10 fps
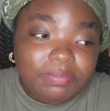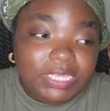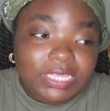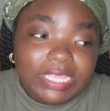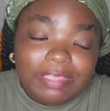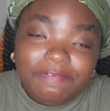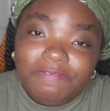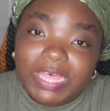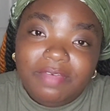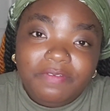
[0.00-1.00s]
I'm getting like
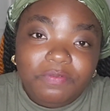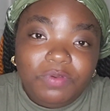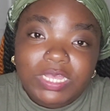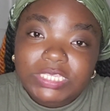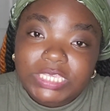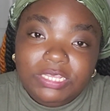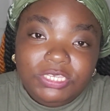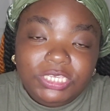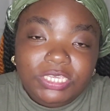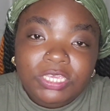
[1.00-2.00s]
a five of wands
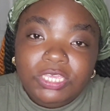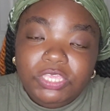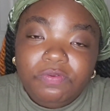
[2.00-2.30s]
energy.